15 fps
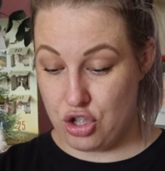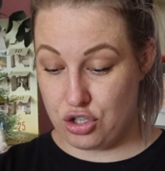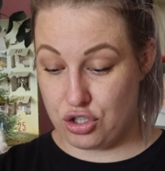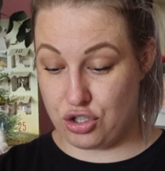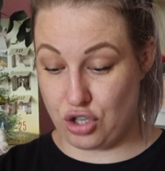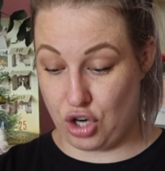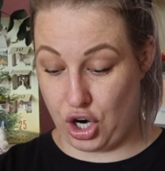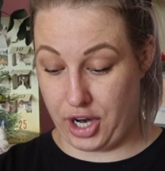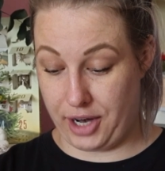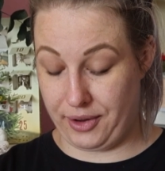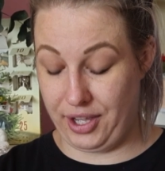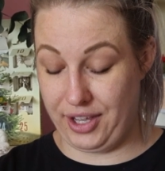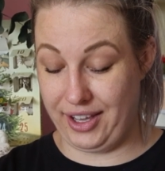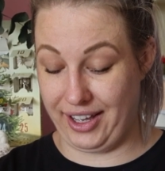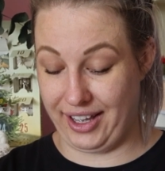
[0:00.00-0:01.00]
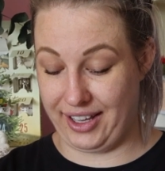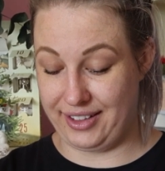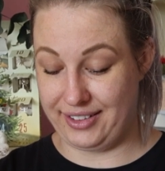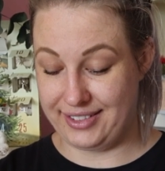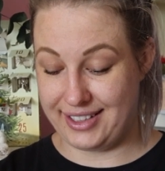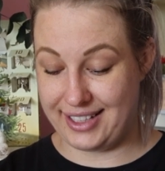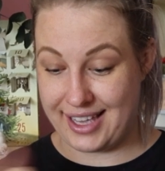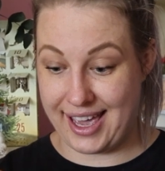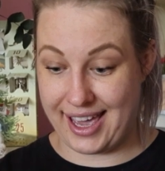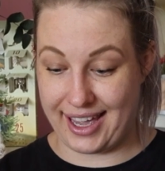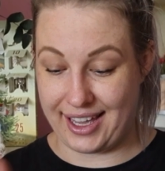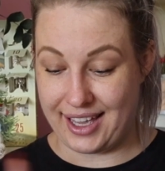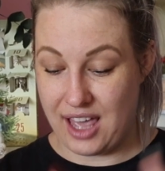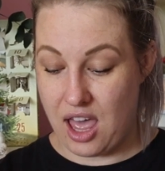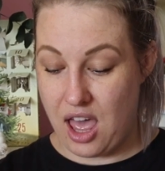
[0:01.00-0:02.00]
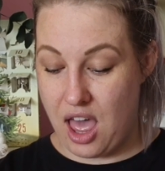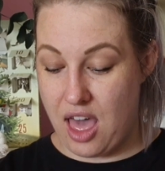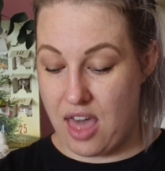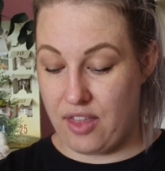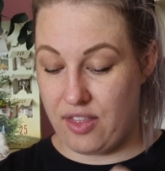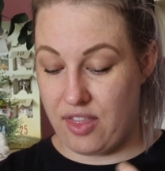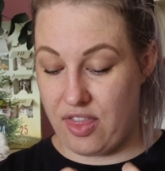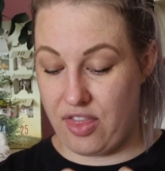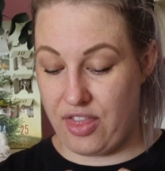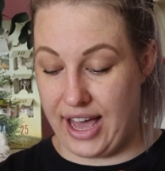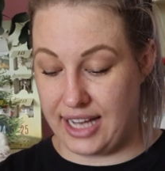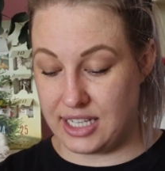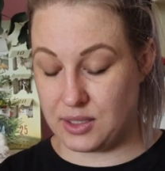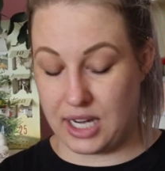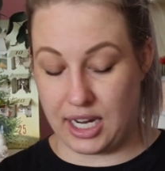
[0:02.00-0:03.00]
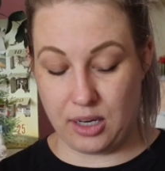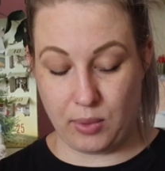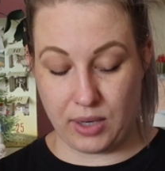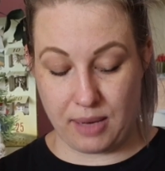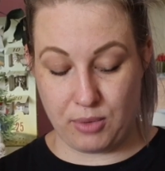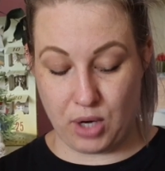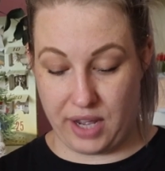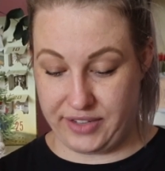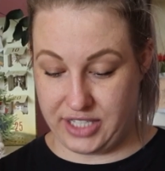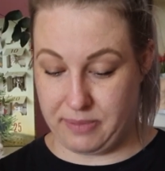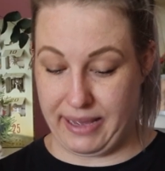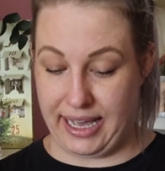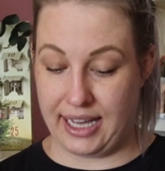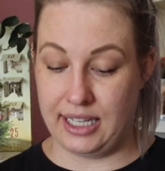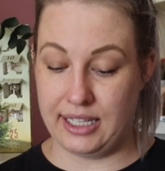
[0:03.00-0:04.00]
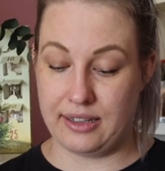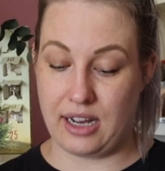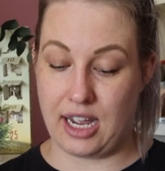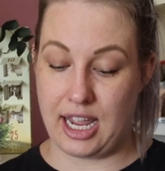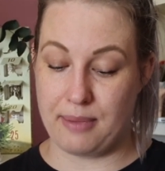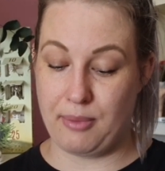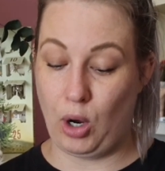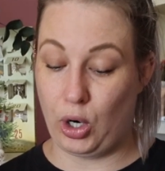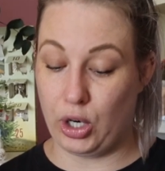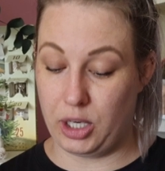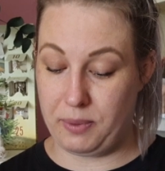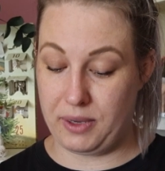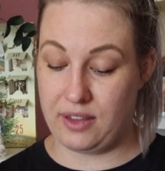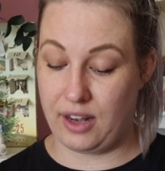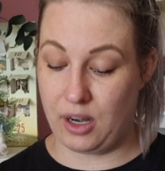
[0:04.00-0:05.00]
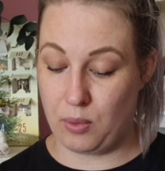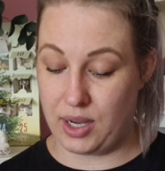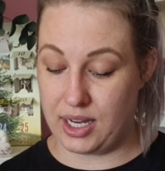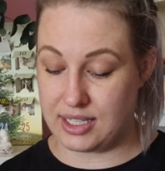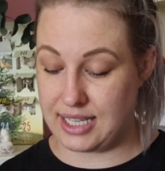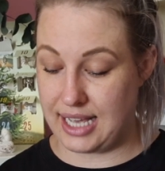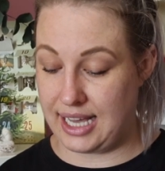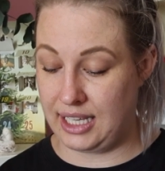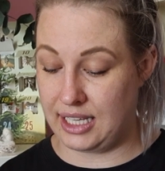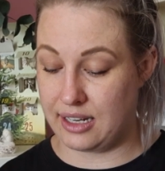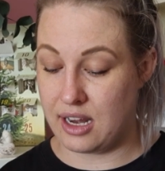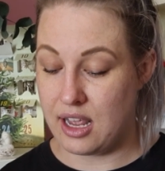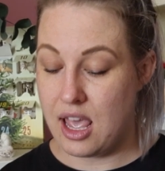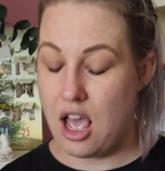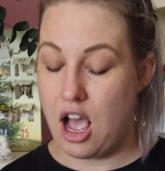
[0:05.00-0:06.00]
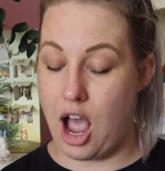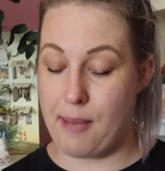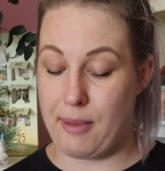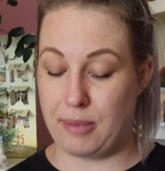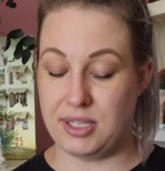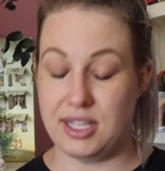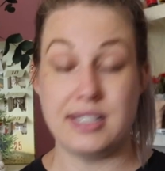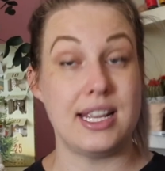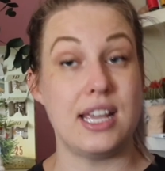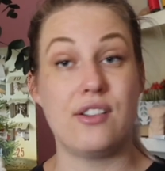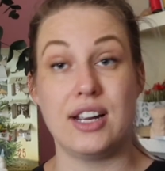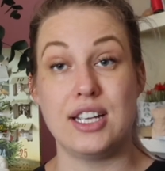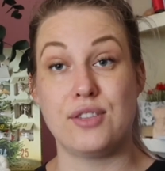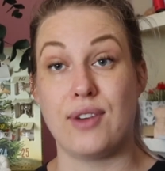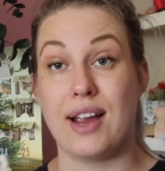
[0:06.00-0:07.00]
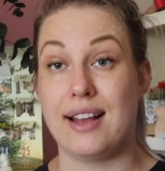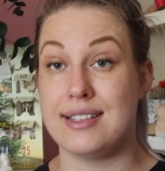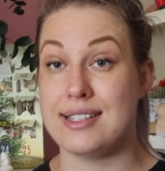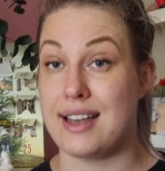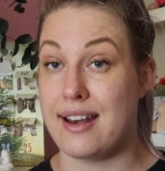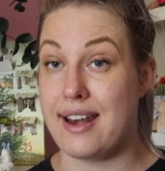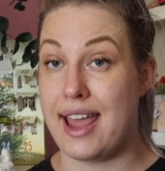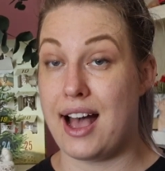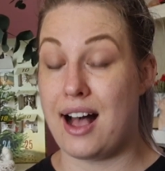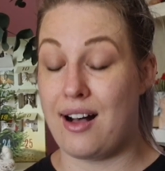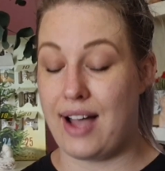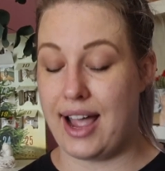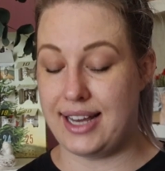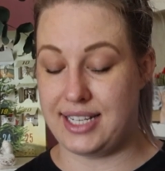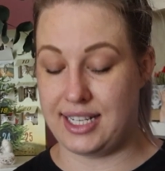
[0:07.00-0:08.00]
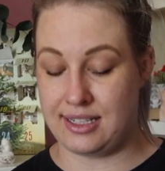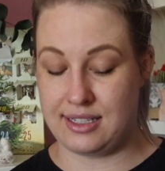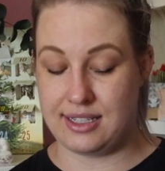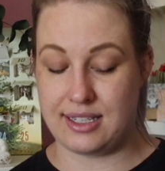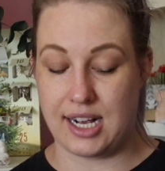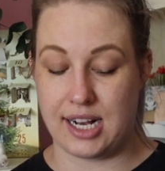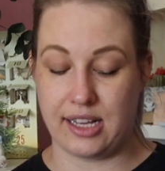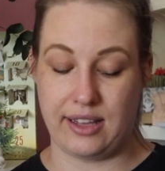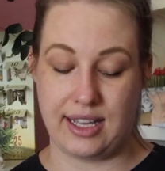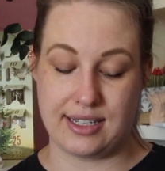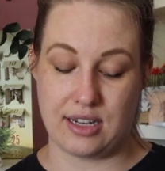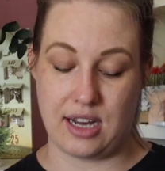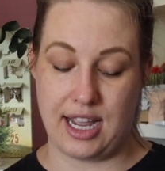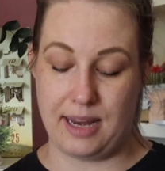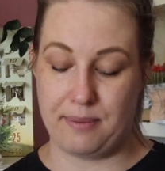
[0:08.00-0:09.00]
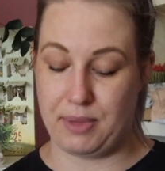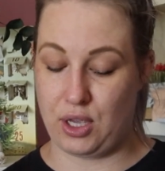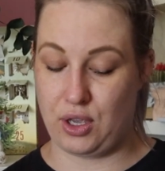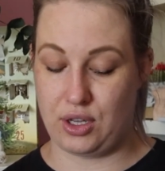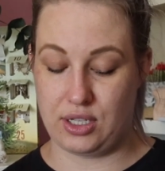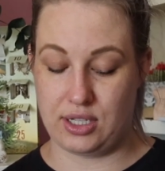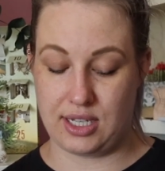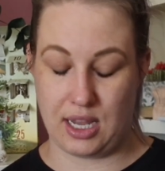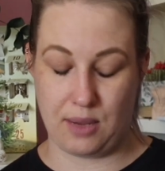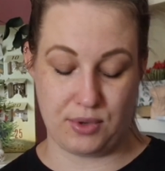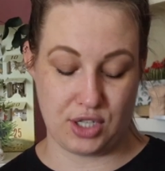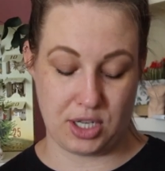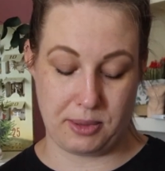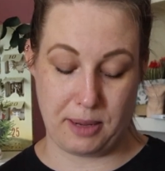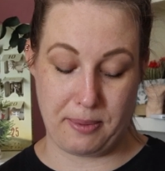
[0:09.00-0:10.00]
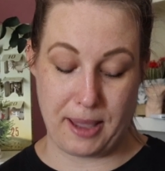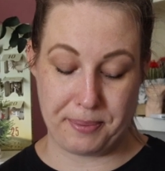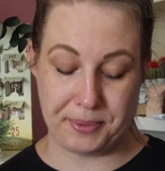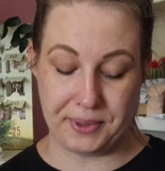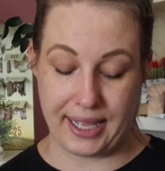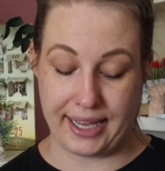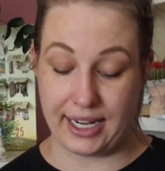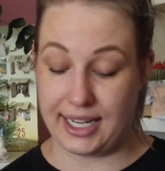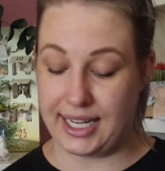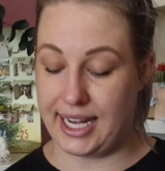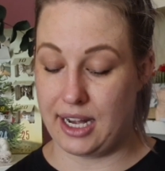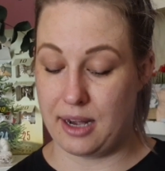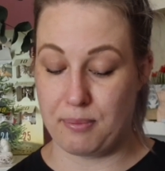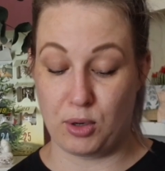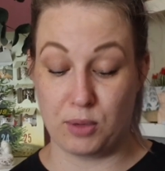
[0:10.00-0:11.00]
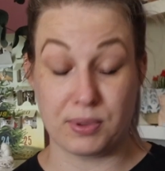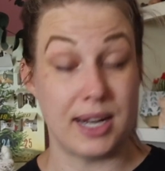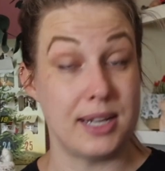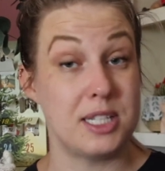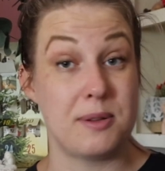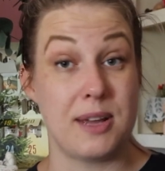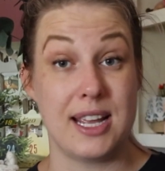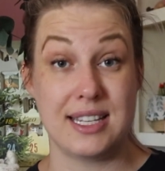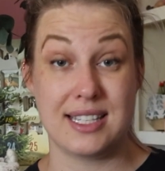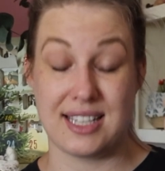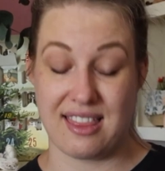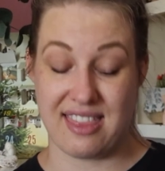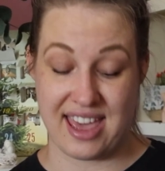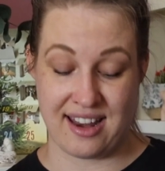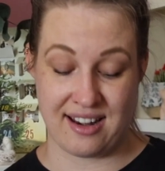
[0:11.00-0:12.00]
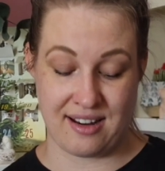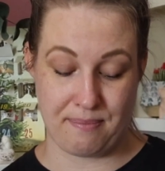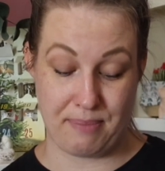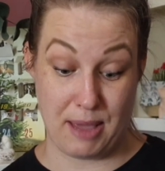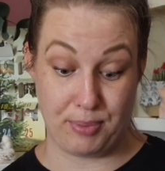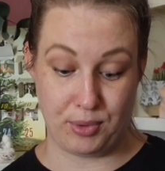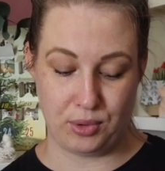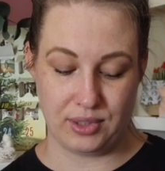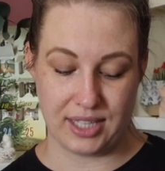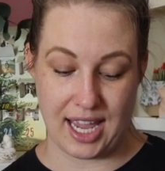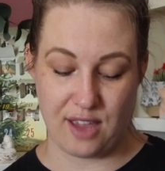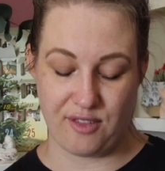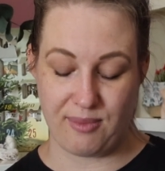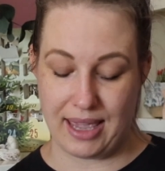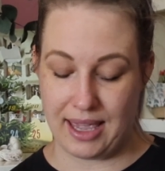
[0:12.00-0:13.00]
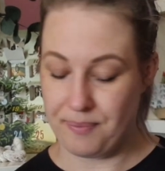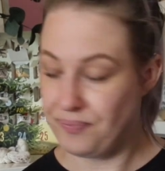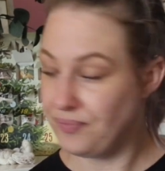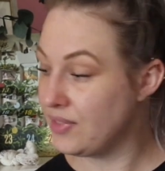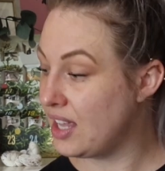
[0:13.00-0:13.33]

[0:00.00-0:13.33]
So, yay. That's kind of what I'm nervous about. I am hoping that it works out. I'm up to the decrease round now. I didn't start it last night because it was too many people and I needed more brain space than people gave me.